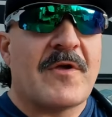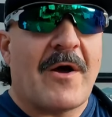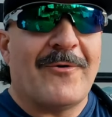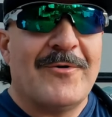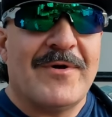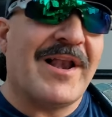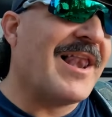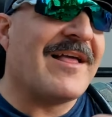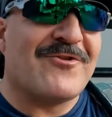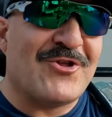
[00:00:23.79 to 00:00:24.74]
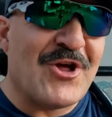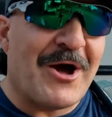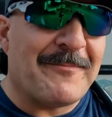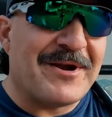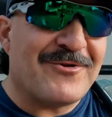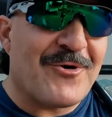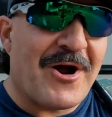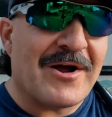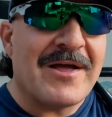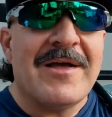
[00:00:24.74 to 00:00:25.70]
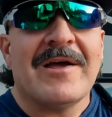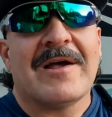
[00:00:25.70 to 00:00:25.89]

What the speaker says: So let's jump in the truck